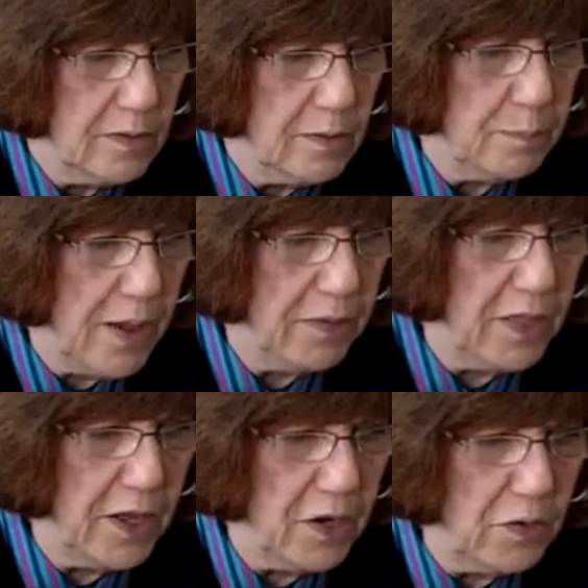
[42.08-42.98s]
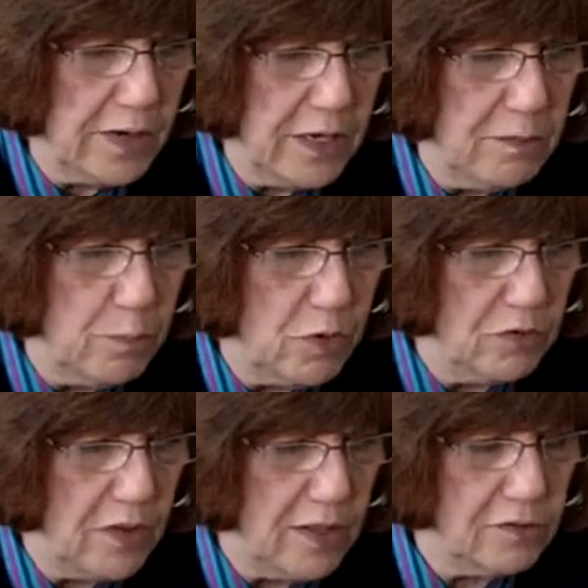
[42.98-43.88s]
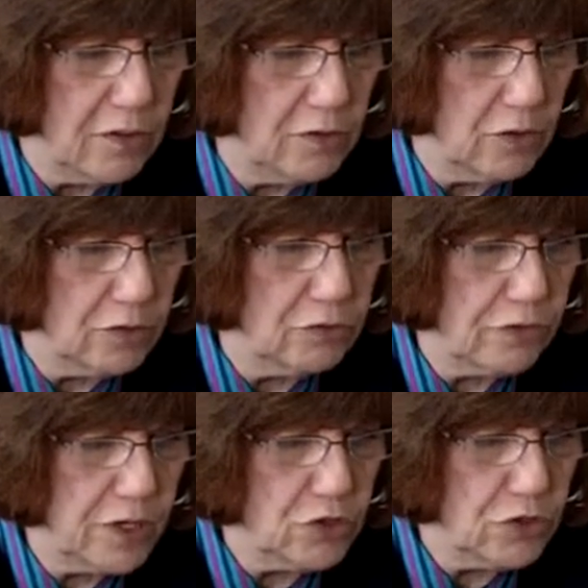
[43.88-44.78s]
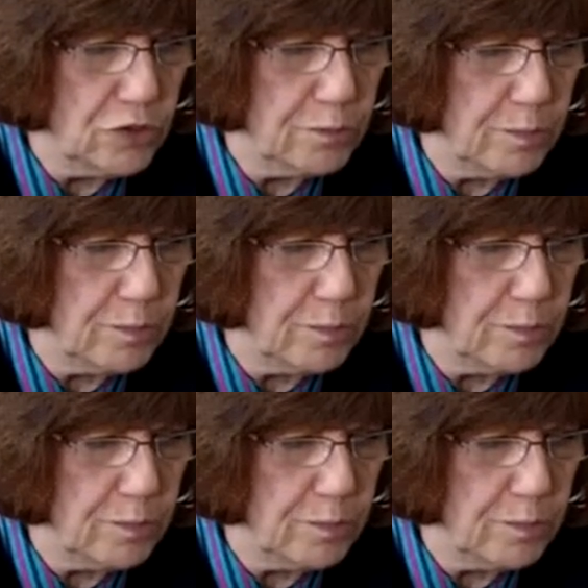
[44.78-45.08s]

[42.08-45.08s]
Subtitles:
The Pythagorean possess not treasures,